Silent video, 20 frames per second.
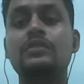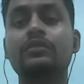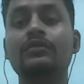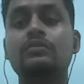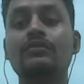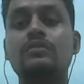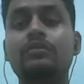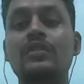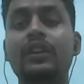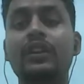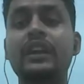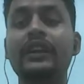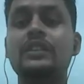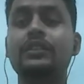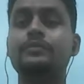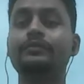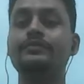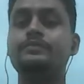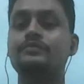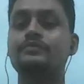S, right?
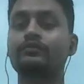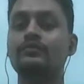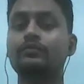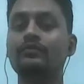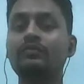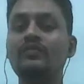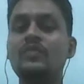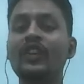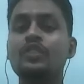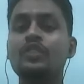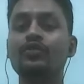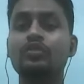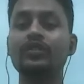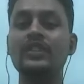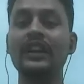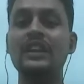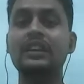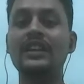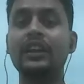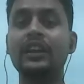So
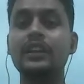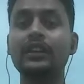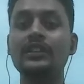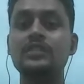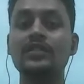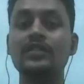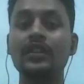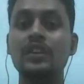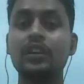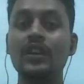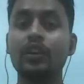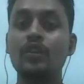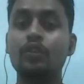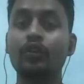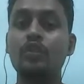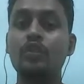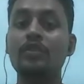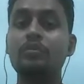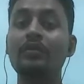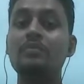delta H
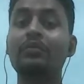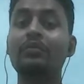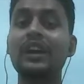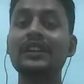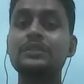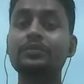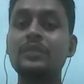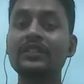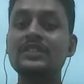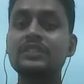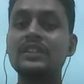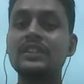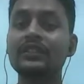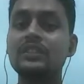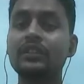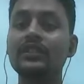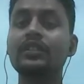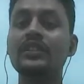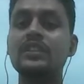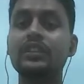will be much
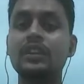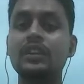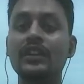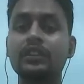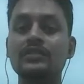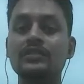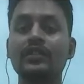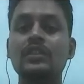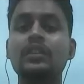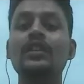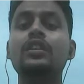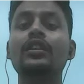less than T delta S,